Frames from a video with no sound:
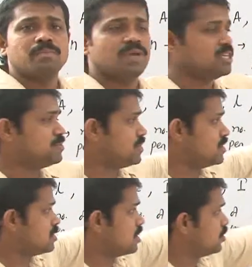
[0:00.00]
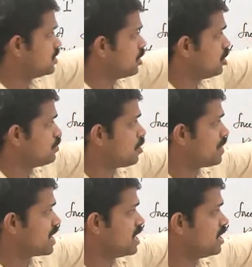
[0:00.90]
is present in a uniform
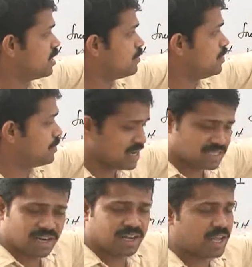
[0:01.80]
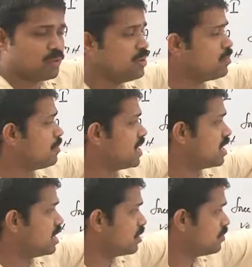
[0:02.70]
magnetic
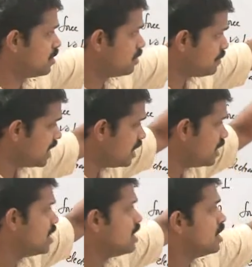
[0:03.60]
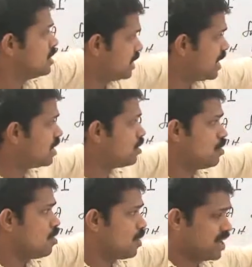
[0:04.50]
field B,
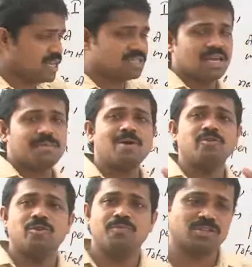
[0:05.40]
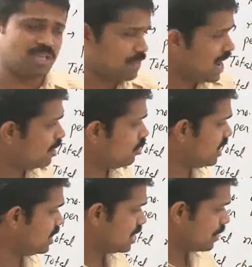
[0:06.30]
then what is the amount of force applied
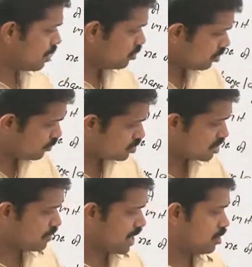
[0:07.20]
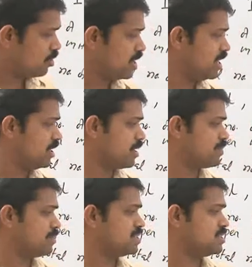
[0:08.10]
on it? The amount of force applied on it,
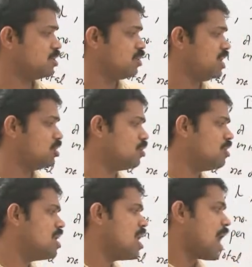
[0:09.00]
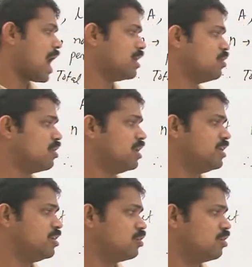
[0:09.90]
Fm is equal to I whole
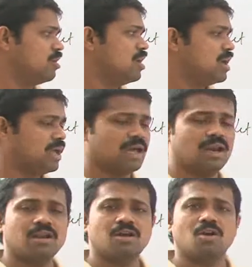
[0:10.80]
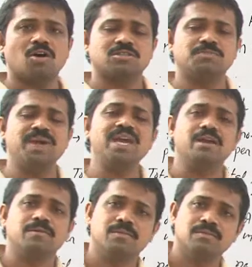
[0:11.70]
into L cross
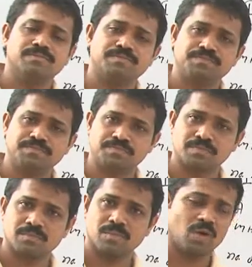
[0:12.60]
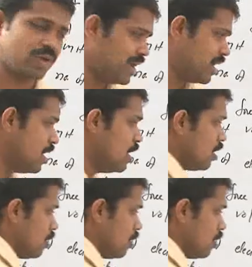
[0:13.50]
B. Okay,